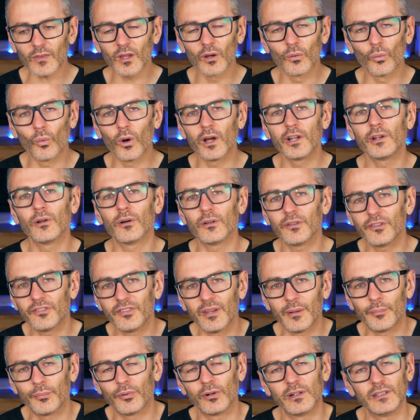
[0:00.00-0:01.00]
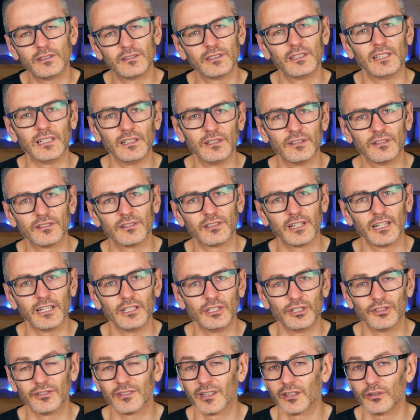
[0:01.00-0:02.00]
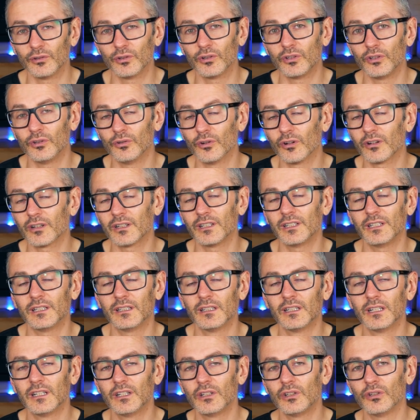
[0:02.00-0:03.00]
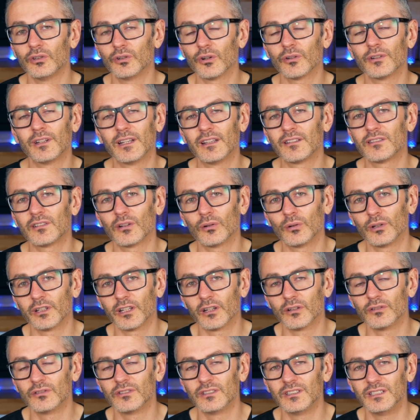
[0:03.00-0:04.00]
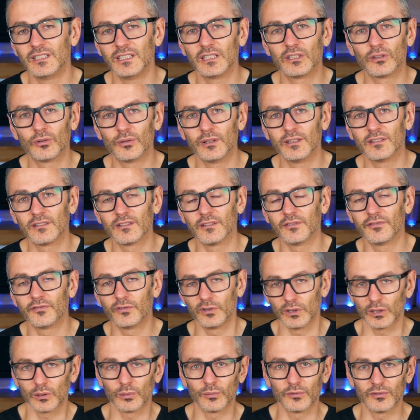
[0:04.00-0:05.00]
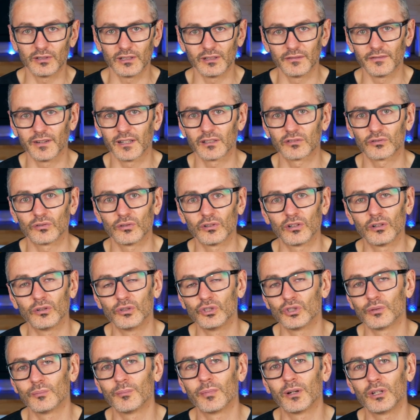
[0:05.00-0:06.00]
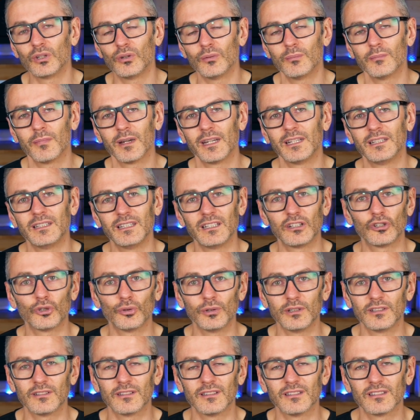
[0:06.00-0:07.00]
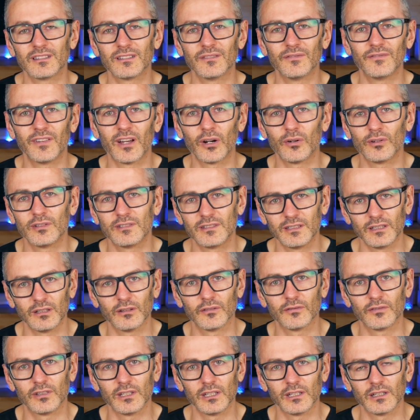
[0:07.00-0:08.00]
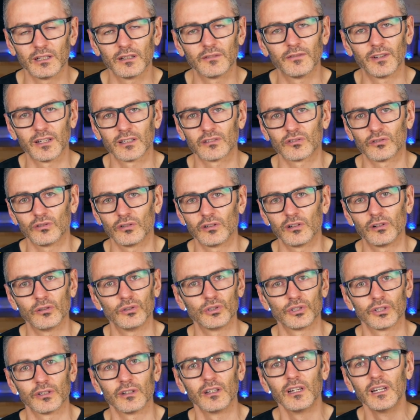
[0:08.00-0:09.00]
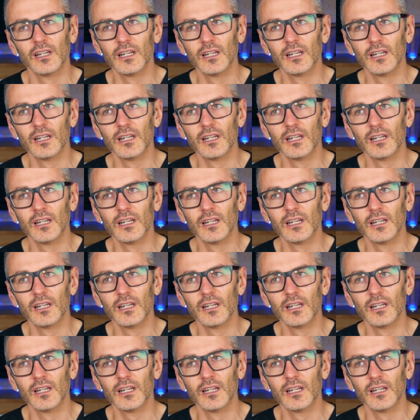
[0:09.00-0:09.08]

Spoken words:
Why not separate it into stages? Now, you're not necessarily going to decrease the frequency of vascular occlusion, but you may decrease the severity of the vascular occlusion.